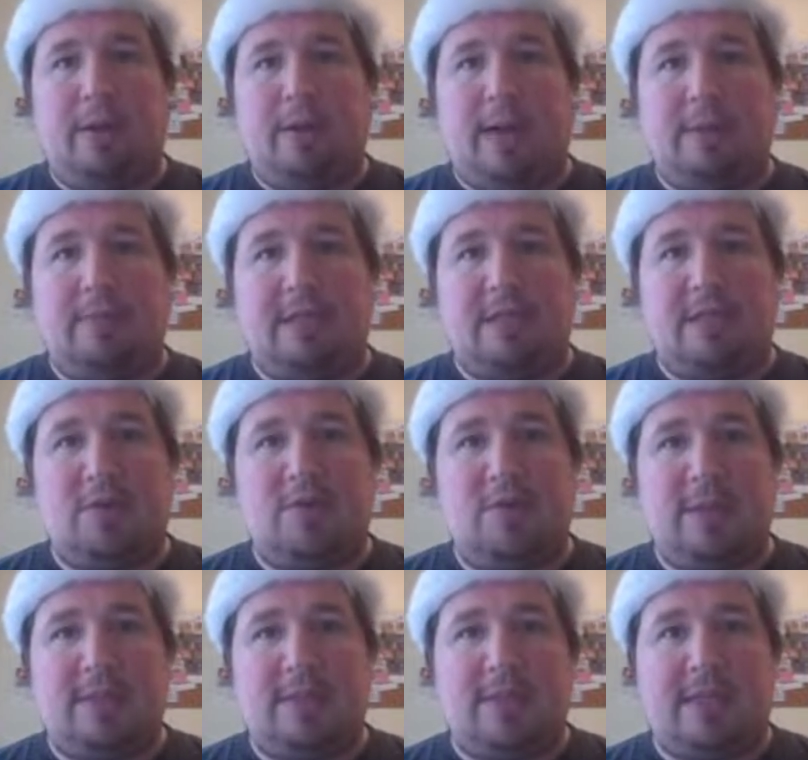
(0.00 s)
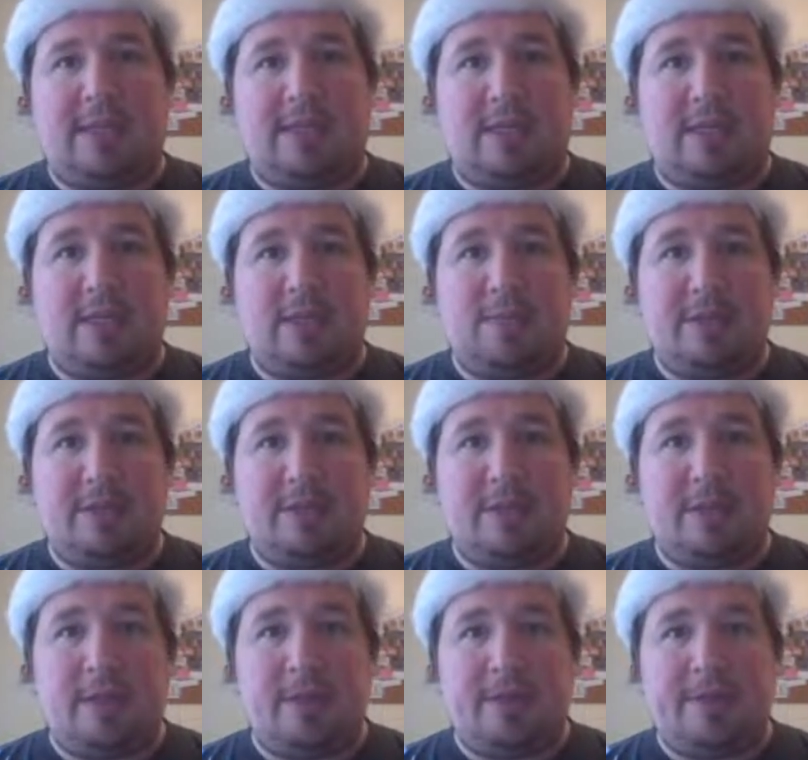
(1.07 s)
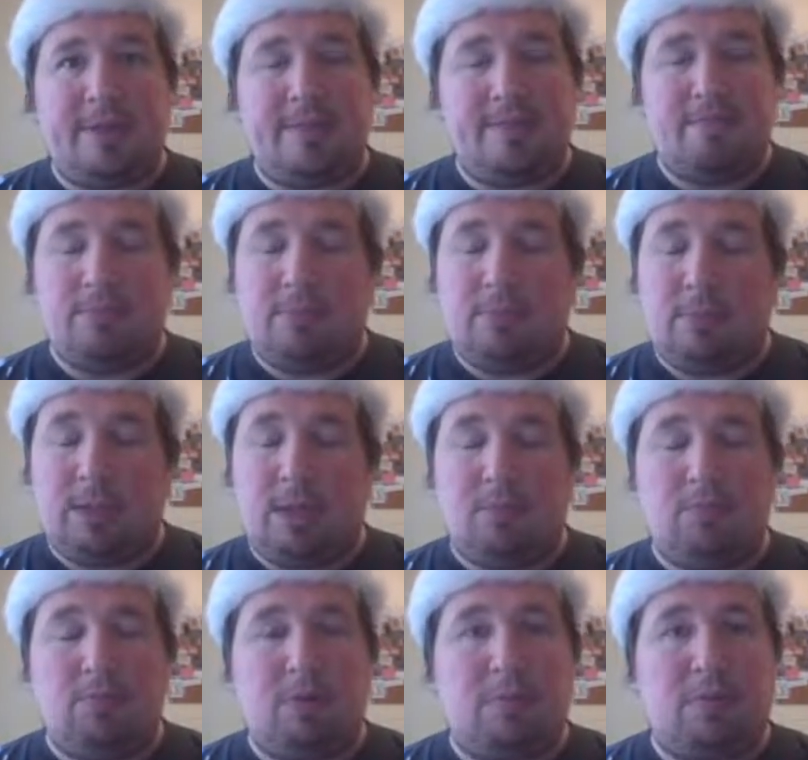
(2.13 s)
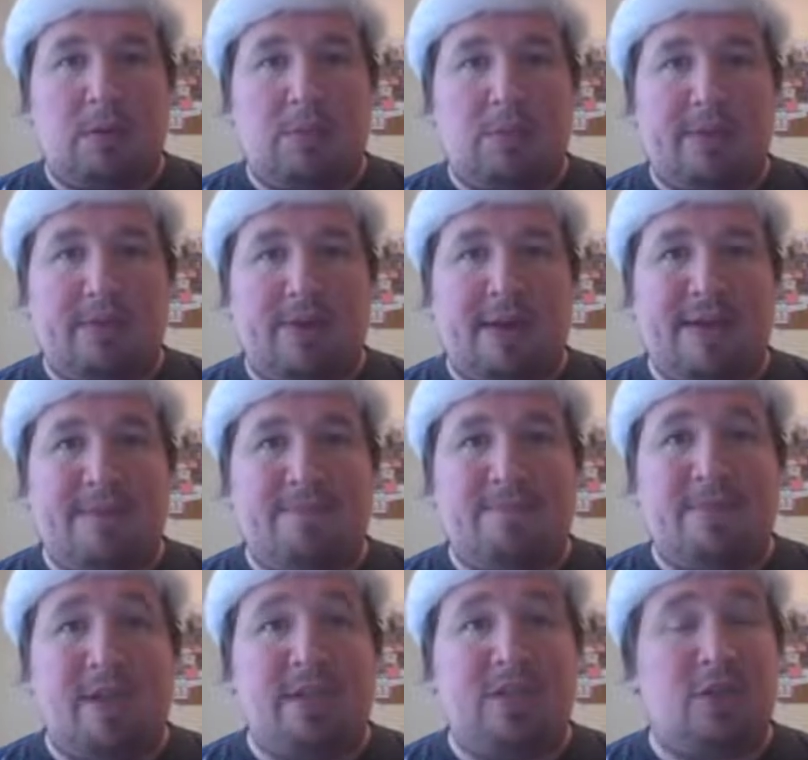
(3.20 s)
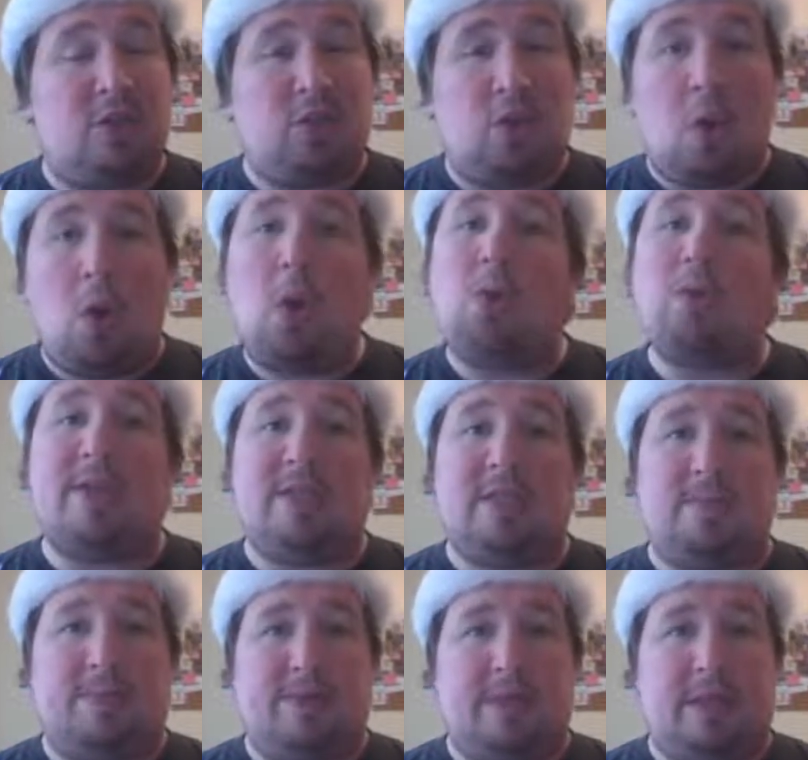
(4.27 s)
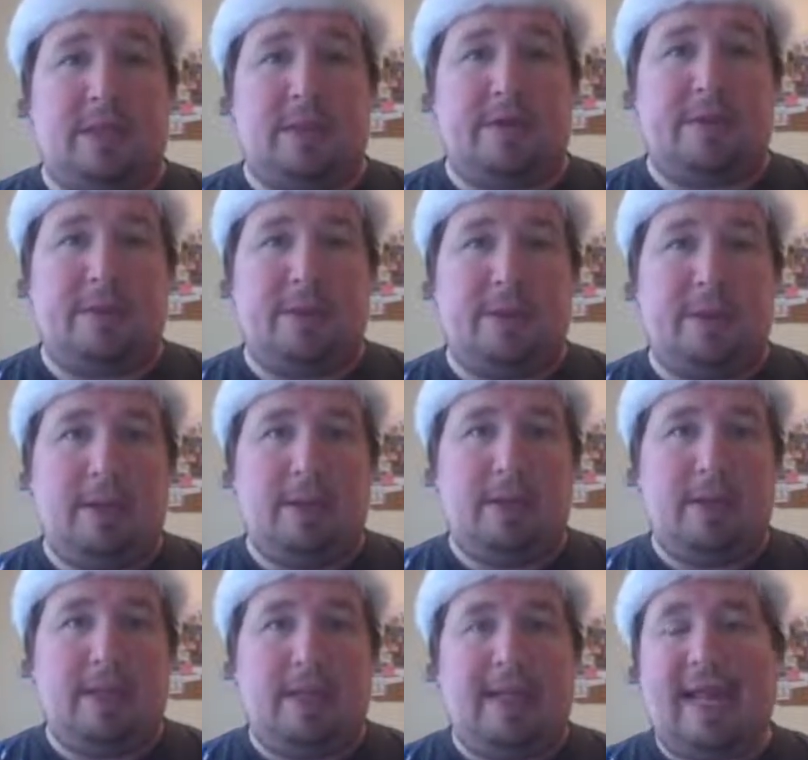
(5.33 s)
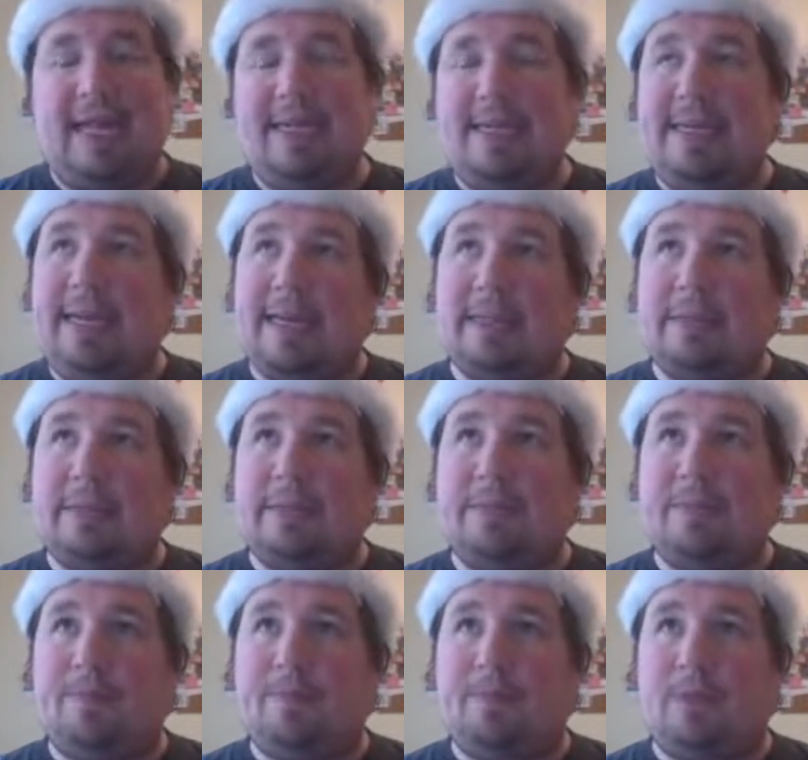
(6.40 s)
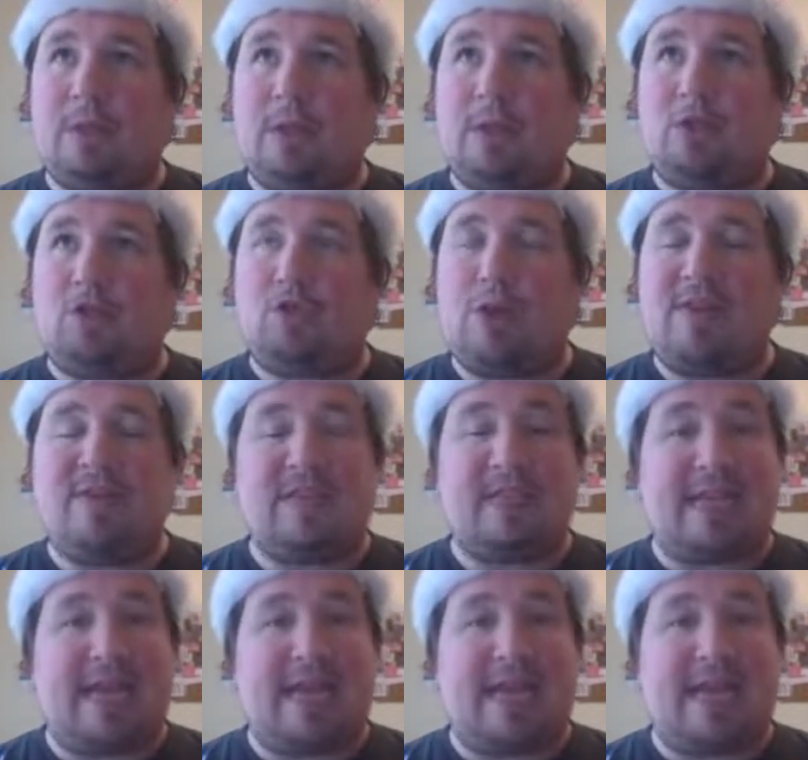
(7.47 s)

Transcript: I mean, some of you might say that's a conspiracy theory. You know, you're probably right. It's a total conspiracy theory. And yet, Travis